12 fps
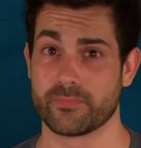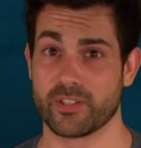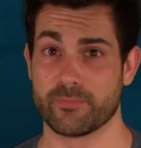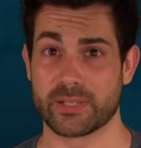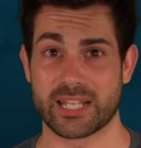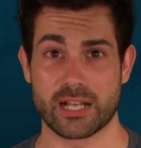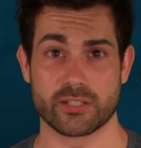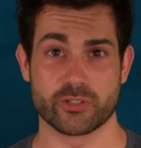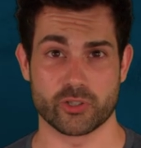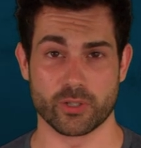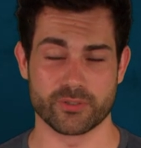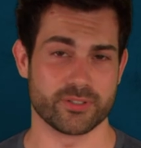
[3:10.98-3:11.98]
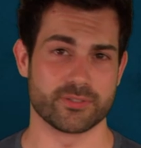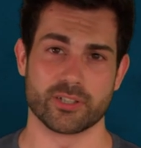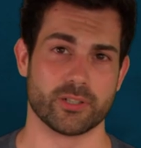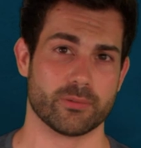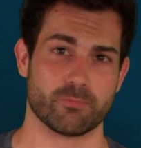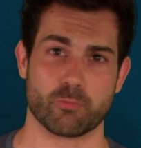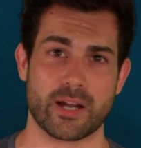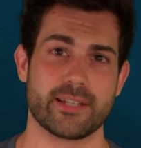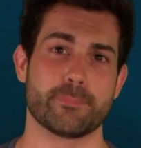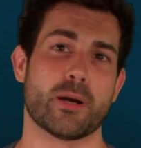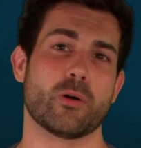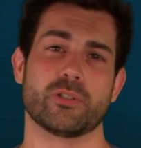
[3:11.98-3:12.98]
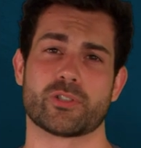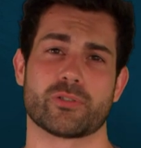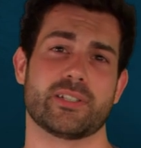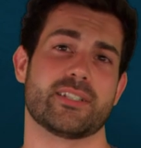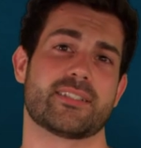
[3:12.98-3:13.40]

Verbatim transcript: If Mikhail had chosen to write poetry